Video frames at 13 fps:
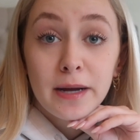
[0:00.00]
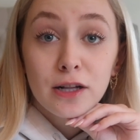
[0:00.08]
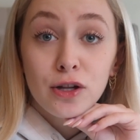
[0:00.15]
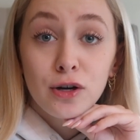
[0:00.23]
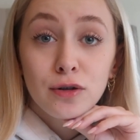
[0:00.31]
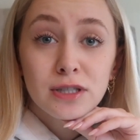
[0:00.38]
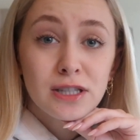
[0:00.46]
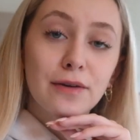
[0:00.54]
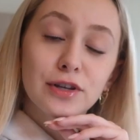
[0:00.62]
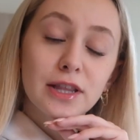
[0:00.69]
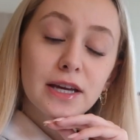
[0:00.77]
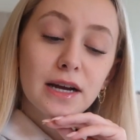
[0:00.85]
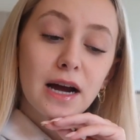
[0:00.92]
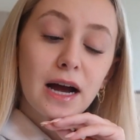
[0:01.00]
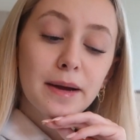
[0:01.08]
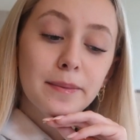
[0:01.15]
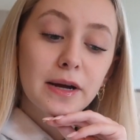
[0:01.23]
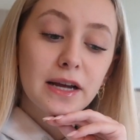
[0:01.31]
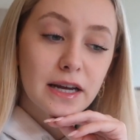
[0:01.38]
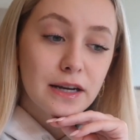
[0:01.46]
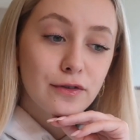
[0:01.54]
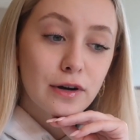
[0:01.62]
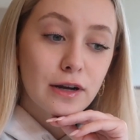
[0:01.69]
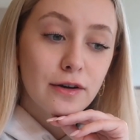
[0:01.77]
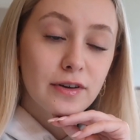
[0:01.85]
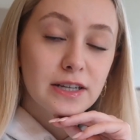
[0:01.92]
my clothes. Everything I'm getting
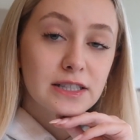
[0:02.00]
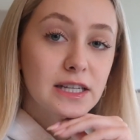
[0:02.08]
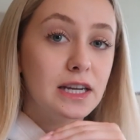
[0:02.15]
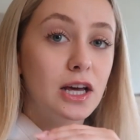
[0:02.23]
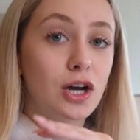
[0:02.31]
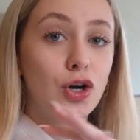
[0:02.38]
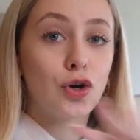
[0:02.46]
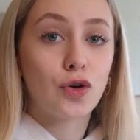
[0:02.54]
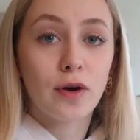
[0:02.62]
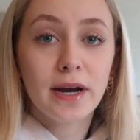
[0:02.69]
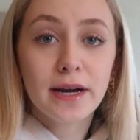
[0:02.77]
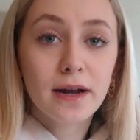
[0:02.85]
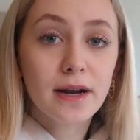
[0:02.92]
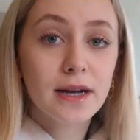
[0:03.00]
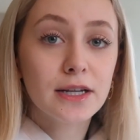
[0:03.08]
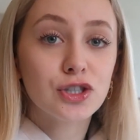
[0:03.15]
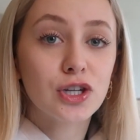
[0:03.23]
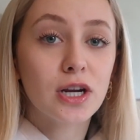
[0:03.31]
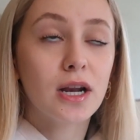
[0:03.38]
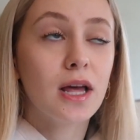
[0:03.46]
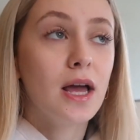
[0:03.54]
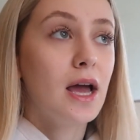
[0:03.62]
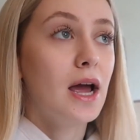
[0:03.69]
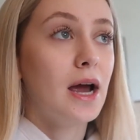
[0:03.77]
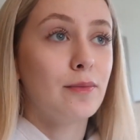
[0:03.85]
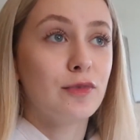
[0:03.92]
rid of is in great condition.
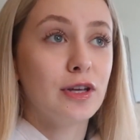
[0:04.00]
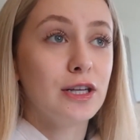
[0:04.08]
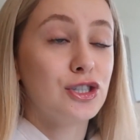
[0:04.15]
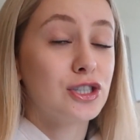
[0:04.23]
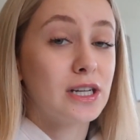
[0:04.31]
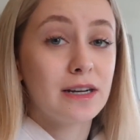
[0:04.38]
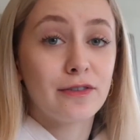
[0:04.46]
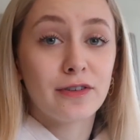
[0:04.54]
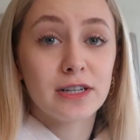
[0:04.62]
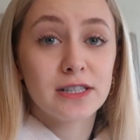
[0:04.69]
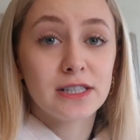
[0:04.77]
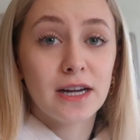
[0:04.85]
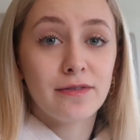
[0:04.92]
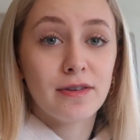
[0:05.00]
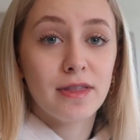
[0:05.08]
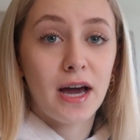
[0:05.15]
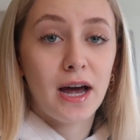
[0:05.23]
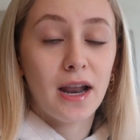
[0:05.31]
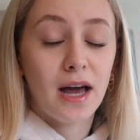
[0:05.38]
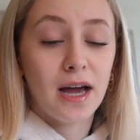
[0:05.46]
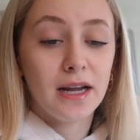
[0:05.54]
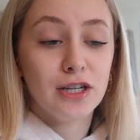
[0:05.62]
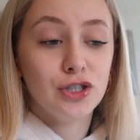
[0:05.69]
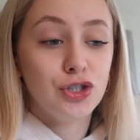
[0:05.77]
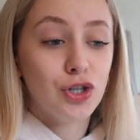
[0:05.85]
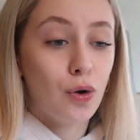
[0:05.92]
I'm really just getting rid of stuff that
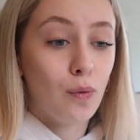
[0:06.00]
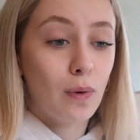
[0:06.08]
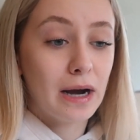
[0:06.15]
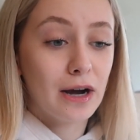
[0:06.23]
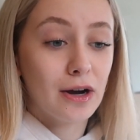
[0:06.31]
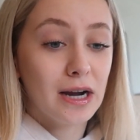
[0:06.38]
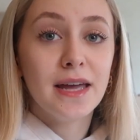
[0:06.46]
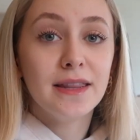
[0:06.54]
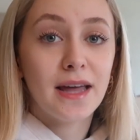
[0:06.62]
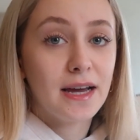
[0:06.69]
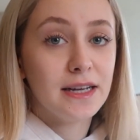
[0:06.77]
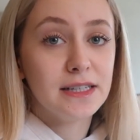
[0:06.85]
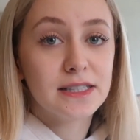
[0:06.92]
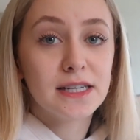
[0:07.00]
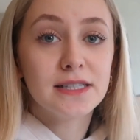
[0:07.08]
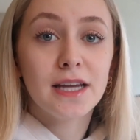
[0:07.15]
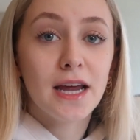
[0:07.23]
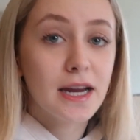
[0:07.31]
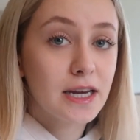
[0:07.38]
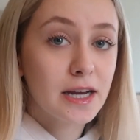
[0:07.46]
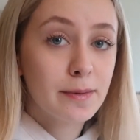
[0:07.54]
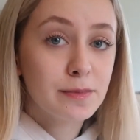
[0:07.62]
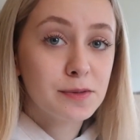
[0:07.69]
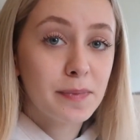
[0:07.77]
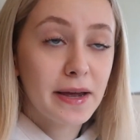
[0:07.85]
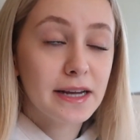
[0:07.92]
I don't wear and that is taking
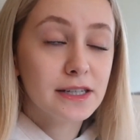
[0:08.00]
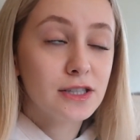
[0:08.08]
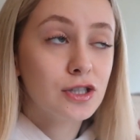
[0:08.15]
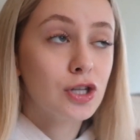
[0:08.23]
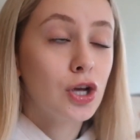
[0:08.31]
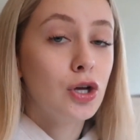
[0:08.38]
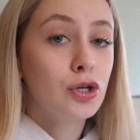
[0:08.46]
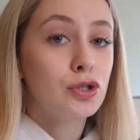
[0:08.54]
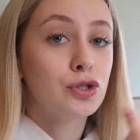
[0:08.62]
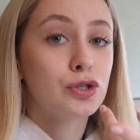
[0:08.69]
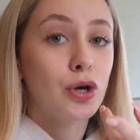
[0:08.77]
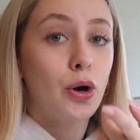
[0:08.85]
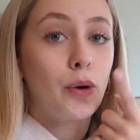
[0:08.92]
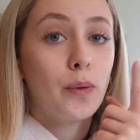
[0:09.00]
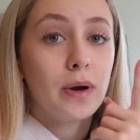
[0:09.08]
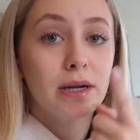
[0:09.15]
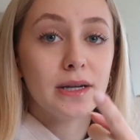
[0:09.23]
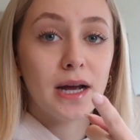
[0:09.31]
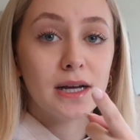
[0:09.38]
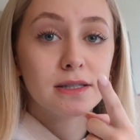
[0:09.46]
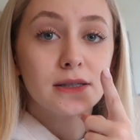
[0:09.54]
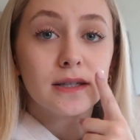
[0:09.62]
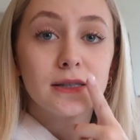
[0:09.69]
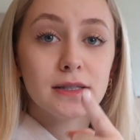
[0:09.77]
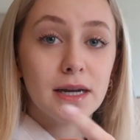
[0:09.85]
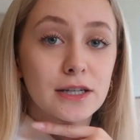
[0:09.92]
up space. So yes,
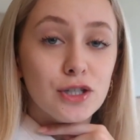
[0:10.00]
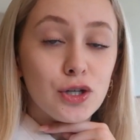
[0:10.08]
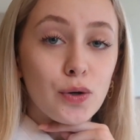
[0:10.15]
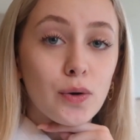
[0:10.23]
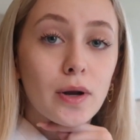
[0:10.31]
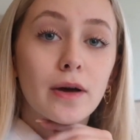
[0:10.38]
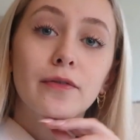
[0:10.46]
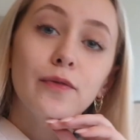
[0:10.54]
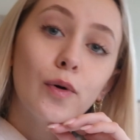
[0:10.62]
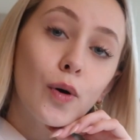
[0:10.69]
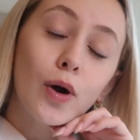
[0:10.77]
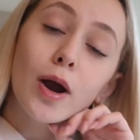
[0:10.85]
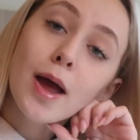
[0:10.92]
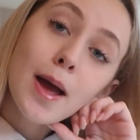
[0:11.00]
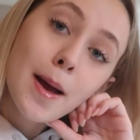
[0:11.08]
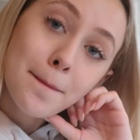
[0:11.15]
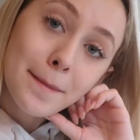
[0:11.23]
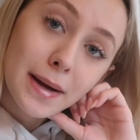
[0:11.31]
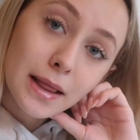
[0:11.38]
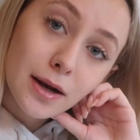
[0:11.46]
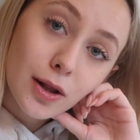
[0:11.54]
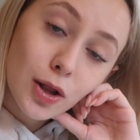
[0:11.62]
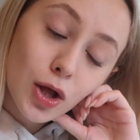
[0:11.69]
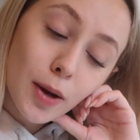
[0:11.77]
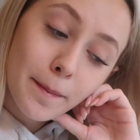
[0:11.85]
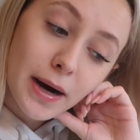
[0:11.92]
stay tuned for my
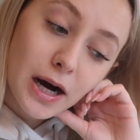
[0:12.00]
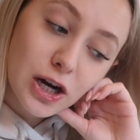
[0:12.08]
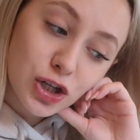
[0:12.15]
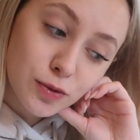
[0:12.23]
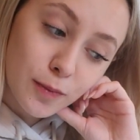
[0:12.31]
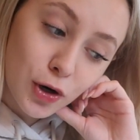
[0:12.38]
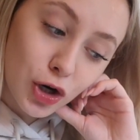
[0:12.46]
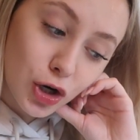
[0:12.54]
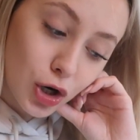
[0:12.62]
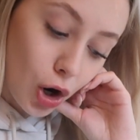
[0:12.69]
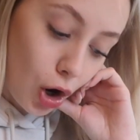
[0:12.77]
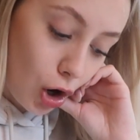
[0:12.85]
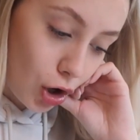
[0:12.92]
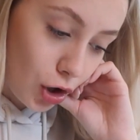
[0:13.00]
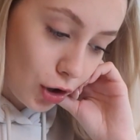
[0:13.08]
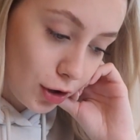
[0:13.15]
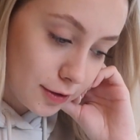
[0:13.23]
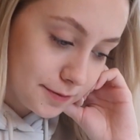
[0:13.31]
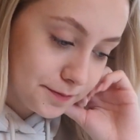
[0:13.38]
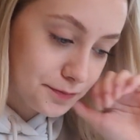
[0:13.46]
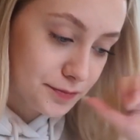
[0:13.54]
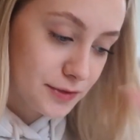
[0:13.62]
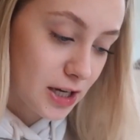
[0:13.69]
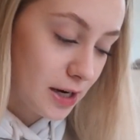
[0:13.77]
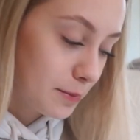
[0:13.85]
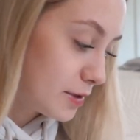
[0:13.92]
little Poshmark haul
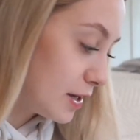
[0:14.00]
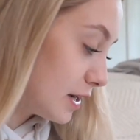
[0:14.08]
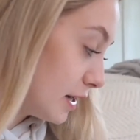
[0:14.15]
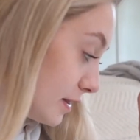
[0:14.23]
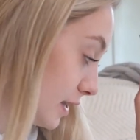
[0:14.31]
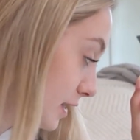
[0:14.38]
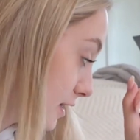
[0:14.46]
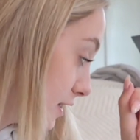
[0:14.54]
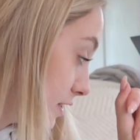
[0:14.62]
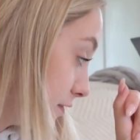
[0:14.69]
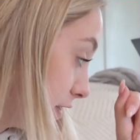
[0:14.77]
type thing at the end of this